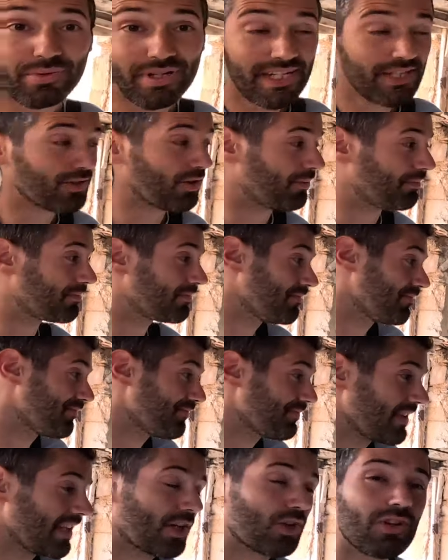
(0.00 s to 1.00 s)
really though,
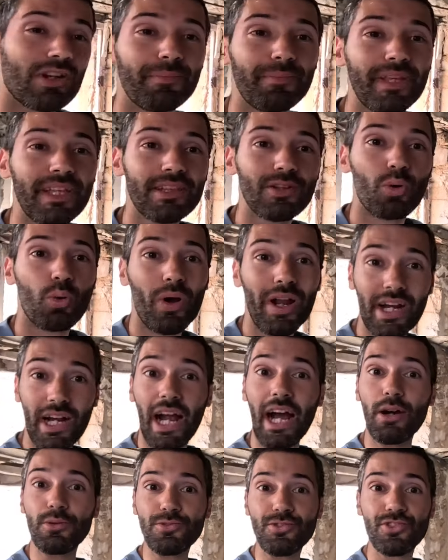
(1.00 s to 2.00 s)
it could have been the
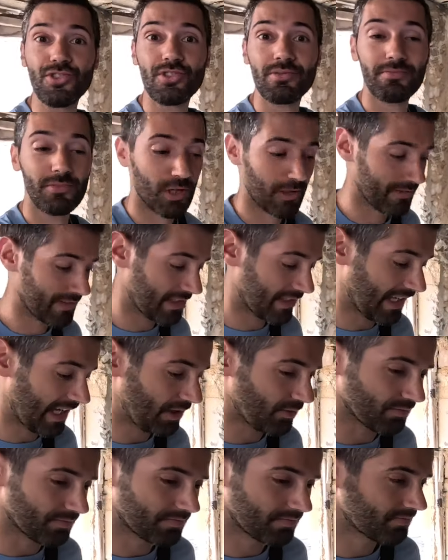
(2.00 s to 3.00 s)
warehouse of the
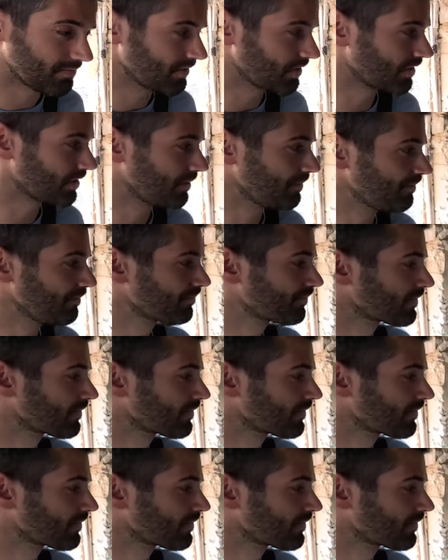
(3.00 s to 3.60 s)
town, you know?